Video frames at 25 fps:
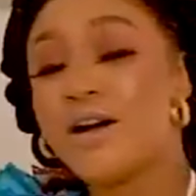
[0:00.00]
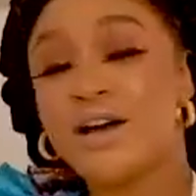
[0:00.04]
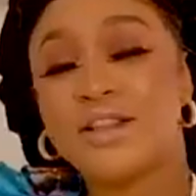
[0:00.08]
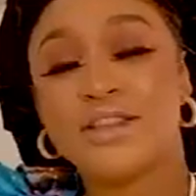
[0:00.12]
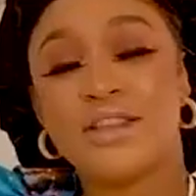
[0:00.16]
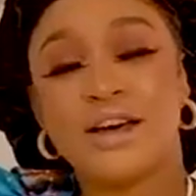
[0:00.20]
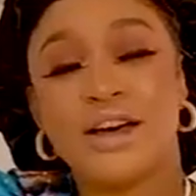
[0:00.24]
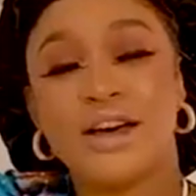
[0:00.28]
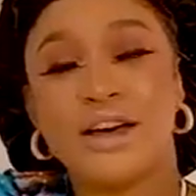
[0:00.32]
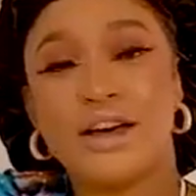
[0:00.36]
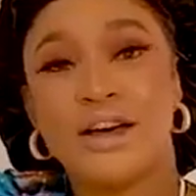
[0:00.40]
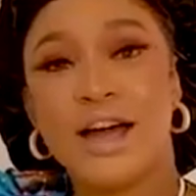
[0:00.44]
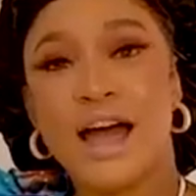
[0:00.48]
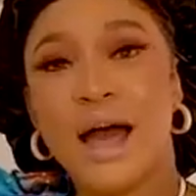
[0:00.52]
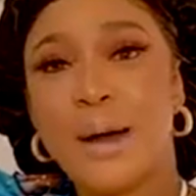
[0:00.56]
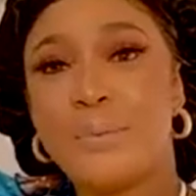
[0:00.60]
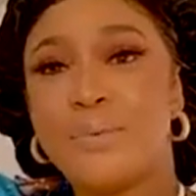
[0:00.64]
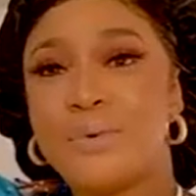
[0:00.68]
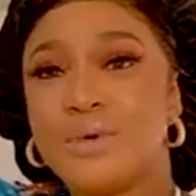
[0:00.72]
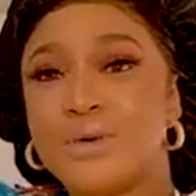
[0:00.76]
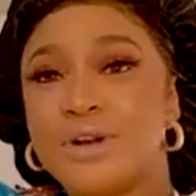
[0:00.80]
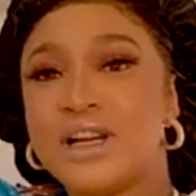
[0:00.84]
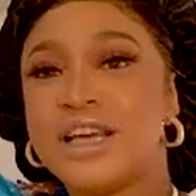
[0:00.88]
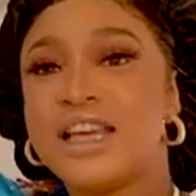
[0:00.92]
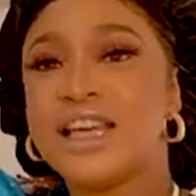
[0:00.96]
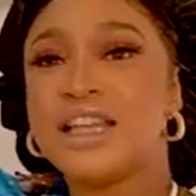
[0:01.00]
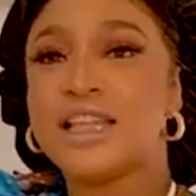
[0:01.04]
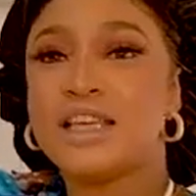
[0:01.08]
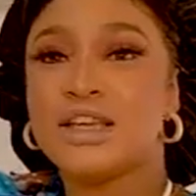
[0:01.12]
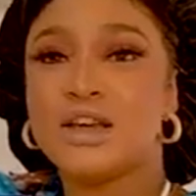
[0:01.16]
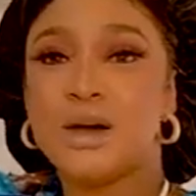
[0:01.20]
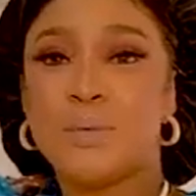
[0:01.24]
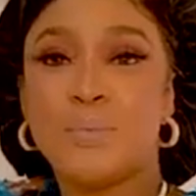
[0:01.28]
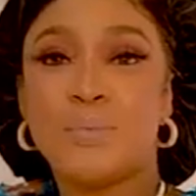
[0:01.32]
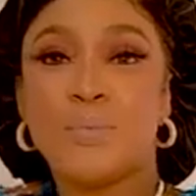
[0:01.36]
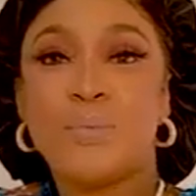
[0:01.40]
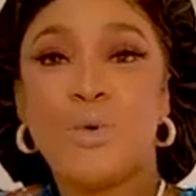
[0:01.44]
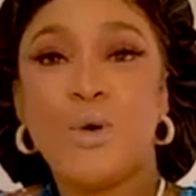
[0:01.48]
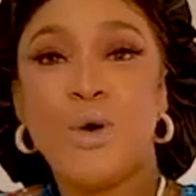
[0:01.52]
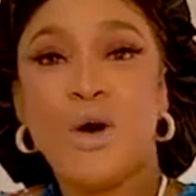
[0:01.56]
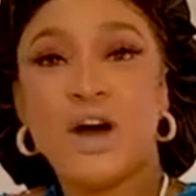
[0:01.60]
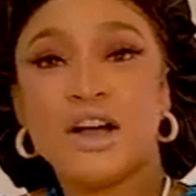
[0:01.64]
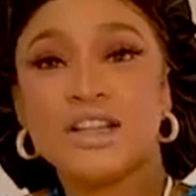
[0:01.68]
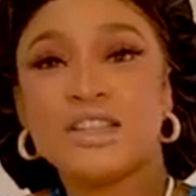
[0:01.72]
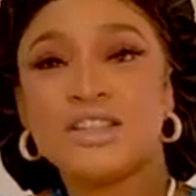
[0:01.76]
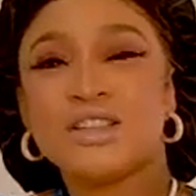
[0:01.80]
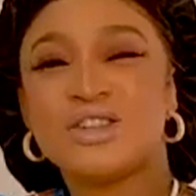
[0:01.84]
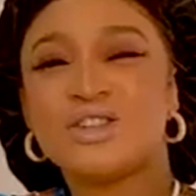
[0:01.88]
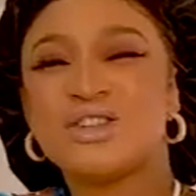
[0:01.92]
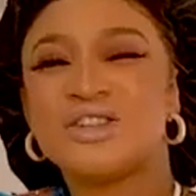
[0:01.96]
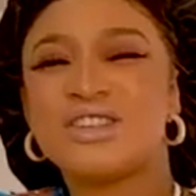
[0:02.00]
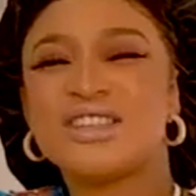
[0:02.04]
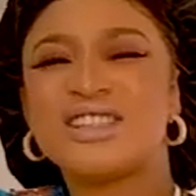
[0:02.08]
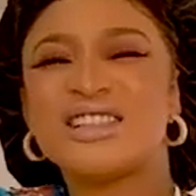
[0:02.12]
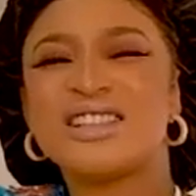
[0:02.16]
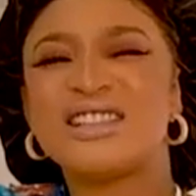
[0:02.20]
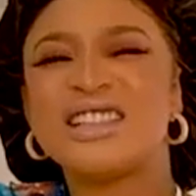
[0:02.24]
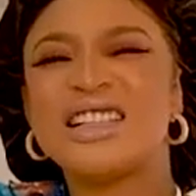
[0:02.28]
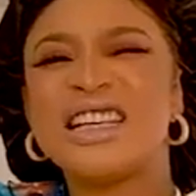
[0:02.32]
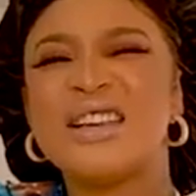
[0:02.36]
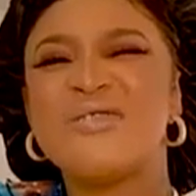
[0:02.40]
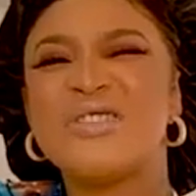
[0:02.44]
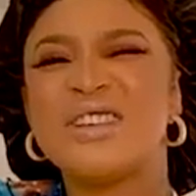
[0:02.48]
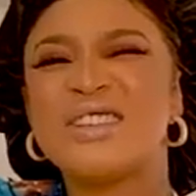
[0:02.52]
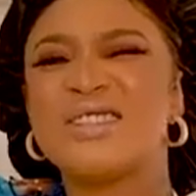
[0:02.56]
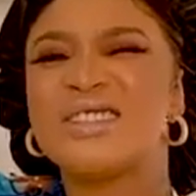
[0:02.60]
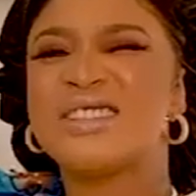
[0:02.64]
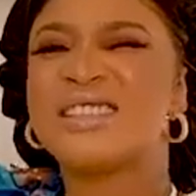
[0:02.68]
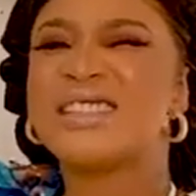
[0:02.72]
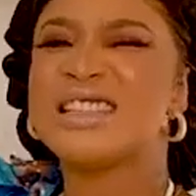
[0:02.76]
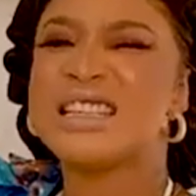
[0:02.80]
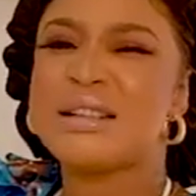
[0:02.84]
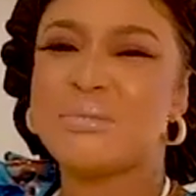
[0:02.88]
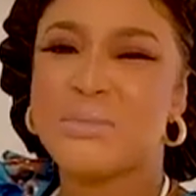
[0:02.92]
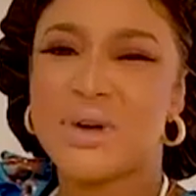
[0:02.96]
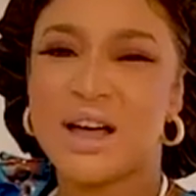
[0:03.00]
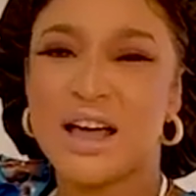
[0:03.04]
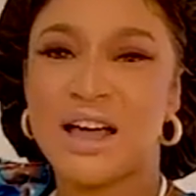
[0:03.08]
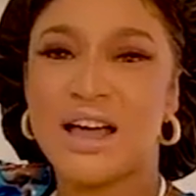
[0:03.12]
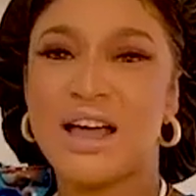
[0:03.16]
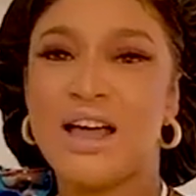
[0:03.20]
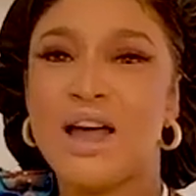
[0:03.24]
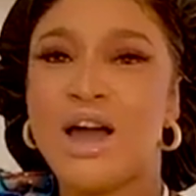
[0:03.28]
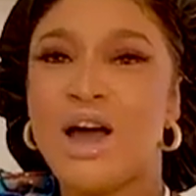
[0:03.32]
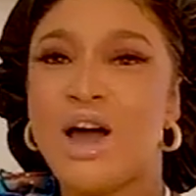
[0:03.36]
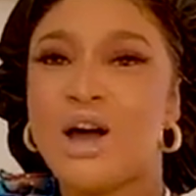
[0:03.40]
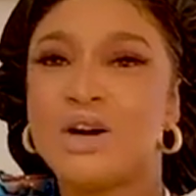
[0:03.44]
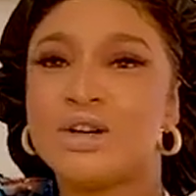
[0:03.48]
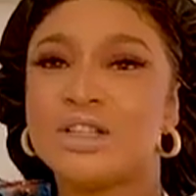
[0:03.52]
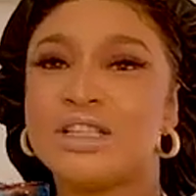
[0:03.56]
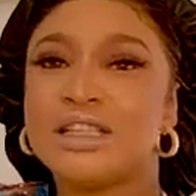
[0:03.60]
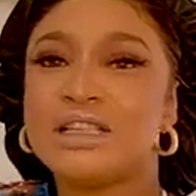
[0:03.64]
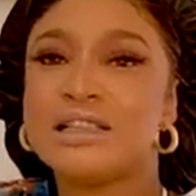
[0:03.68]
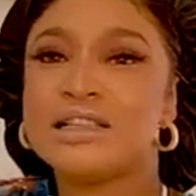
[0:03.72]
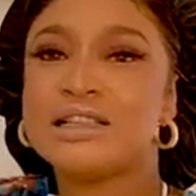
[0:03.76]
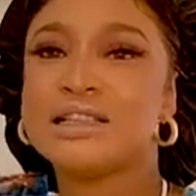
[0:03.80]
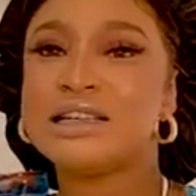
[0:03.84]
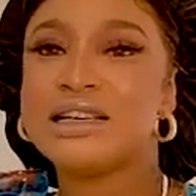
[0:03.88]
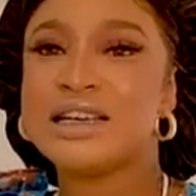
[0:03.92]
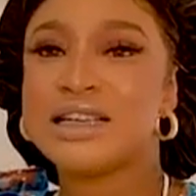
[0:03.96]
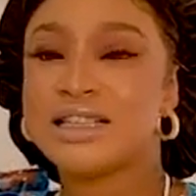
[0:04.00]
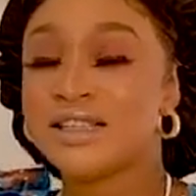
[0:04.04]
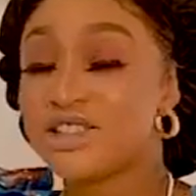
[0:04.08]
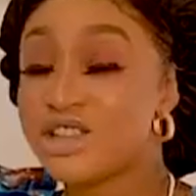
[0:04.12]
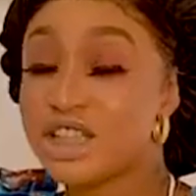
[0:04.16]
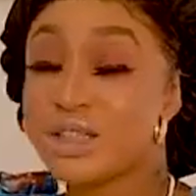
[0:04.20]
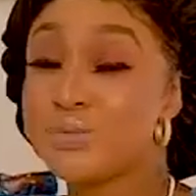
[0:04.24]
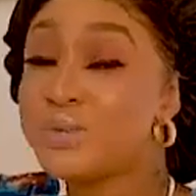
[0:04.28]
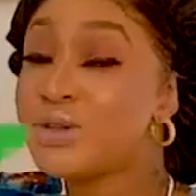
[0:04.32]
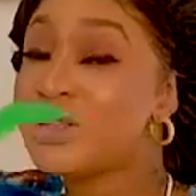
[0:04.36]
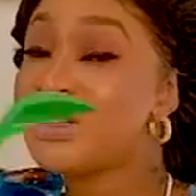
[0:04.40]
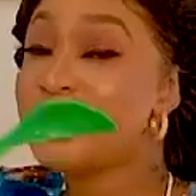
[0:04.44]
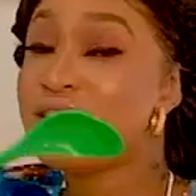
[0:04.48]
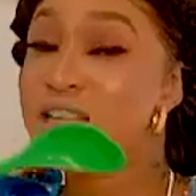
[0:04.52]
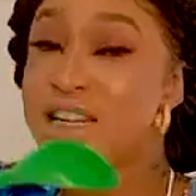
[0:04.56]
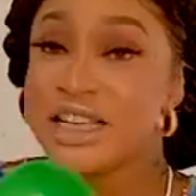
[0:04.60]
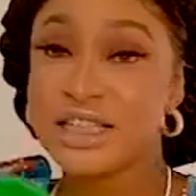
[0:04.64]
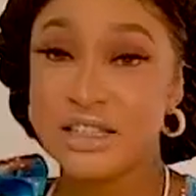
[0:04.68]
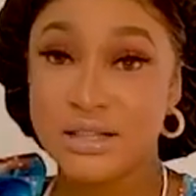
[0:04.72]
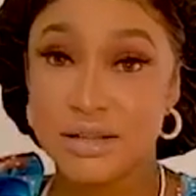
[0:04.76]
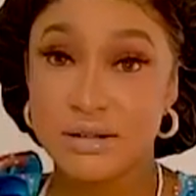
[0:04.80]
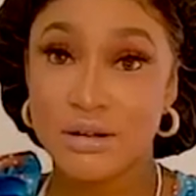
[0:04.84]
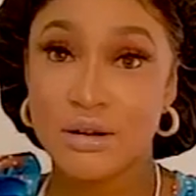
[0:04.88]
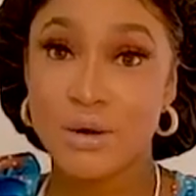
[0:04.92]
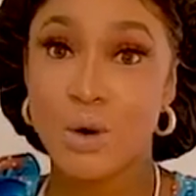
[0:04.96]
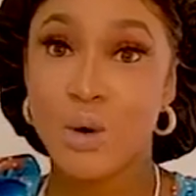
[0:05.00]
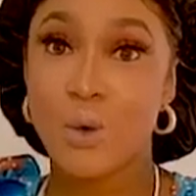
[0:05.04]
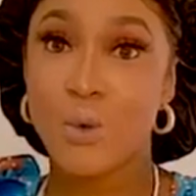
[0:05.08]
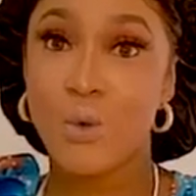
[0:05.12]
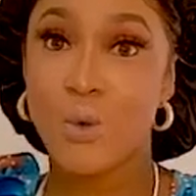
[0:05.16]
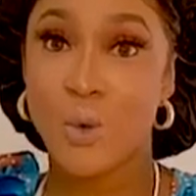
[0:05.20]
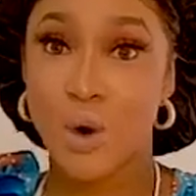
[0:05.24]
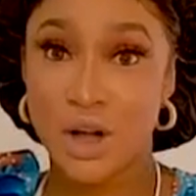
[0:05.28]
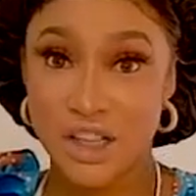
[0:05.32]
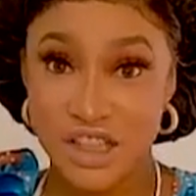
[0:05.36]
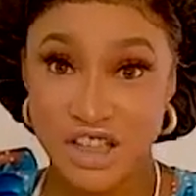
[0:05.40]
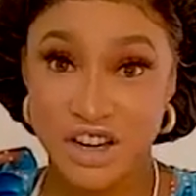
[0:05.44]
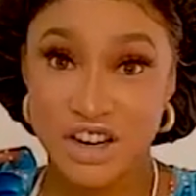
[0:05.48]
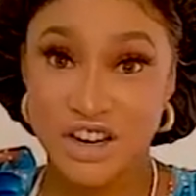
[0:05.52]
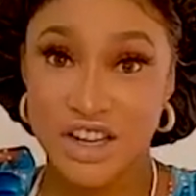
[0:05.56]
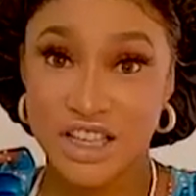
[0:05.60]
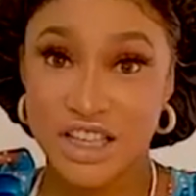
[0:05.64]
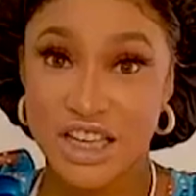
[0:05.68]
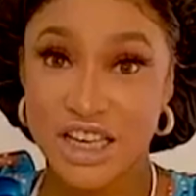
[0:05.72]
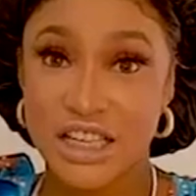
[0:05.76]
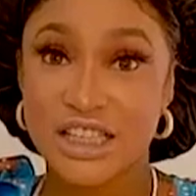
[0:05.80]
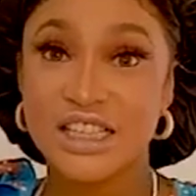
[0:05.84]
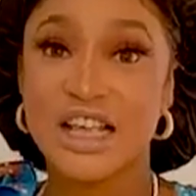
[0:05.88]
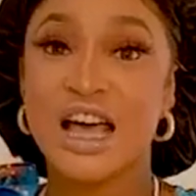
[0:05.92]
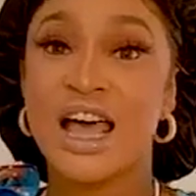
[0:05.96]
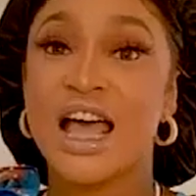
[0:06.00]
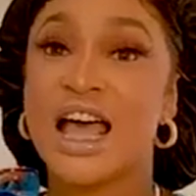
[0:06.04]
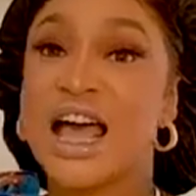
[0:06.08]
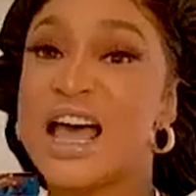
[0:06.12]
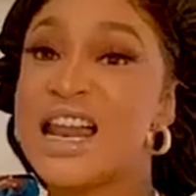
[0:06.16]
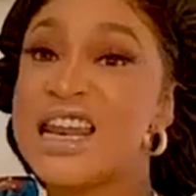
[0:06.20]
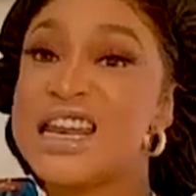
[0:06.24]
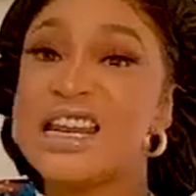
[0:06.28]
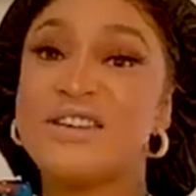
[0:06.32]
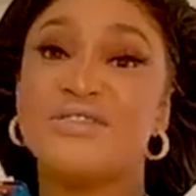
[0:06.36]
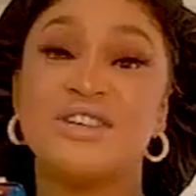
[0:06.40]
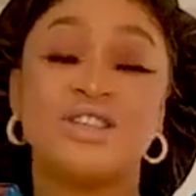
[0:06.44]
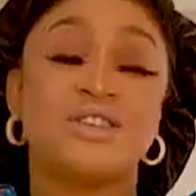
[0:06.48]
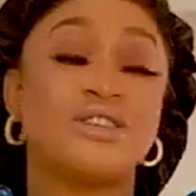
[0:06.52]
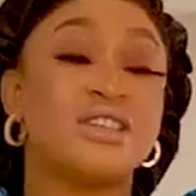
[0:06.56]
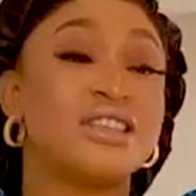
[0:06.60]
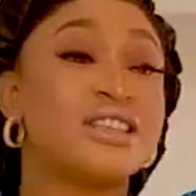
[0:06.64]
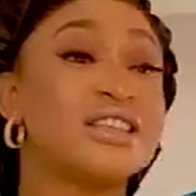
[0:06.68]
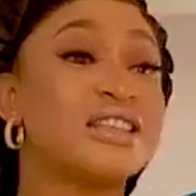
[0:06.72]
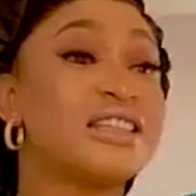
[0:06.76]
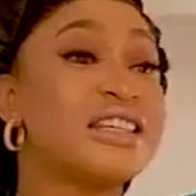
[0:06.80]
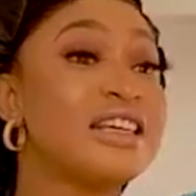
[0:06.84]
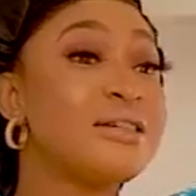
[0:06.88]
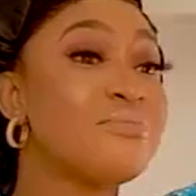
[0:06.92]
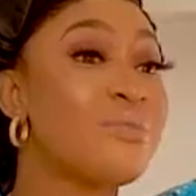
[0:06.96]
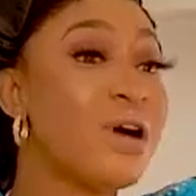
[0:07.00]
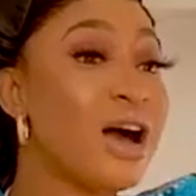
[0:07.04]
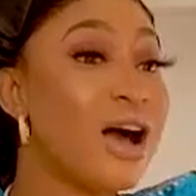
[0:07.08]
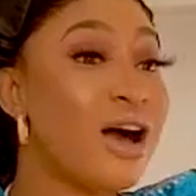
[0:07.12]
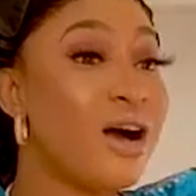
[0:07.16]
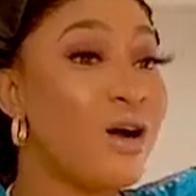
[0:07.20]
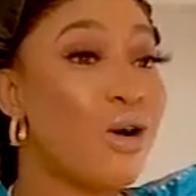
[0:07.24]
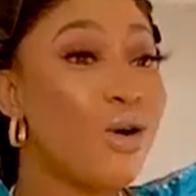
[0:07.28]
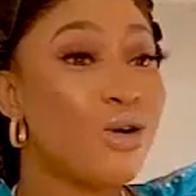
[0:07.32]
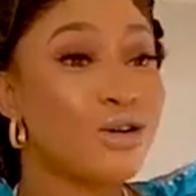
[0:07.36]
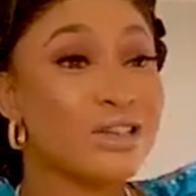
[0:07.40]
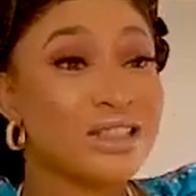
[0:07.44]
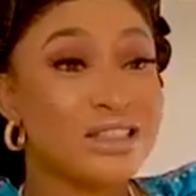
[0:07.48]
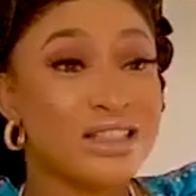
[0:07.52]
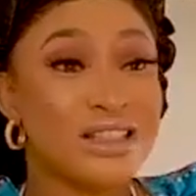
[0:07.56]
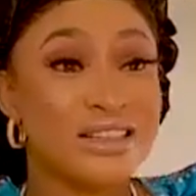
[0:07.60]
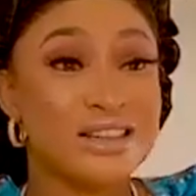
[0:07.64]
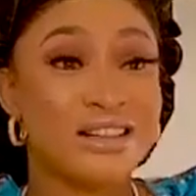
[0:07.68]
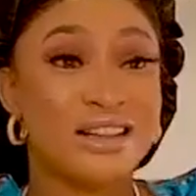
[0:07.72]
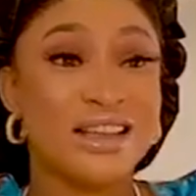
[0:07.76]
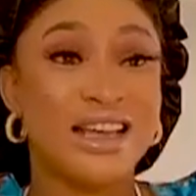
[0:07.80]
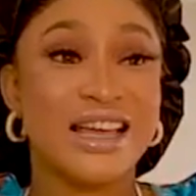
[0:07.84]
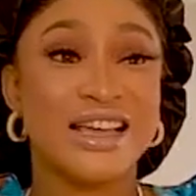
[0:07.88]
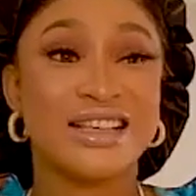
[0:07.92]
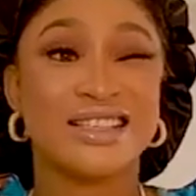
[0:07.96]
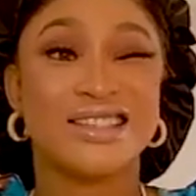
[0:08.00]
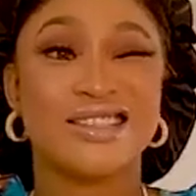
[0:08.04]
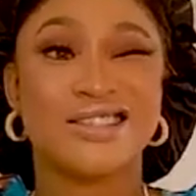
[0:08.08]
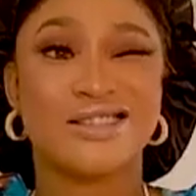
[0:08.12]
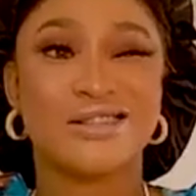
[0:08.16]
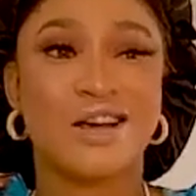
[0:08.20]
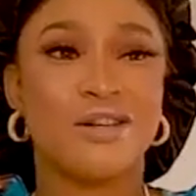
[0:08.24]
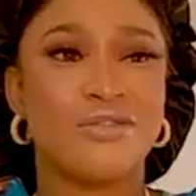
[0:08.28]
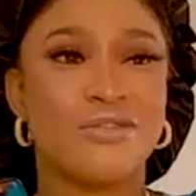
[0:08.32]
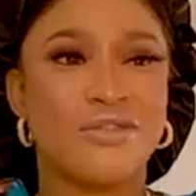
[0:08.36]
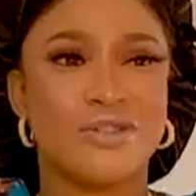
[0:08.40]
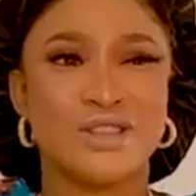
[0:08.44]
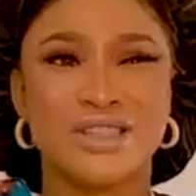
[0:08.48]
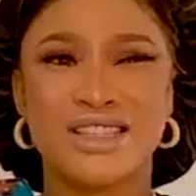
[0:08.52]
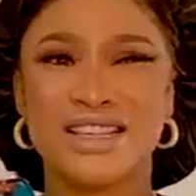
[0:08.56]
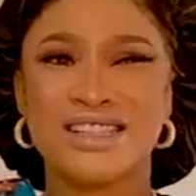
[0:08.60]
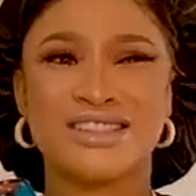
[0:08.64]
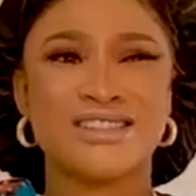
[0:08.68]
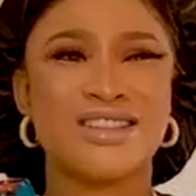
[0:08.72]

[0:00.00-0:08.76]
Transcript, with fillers: uh, the apple in your pot, you just leave it to simmer until it's just put a little water in it and leave it to simmer until it softens.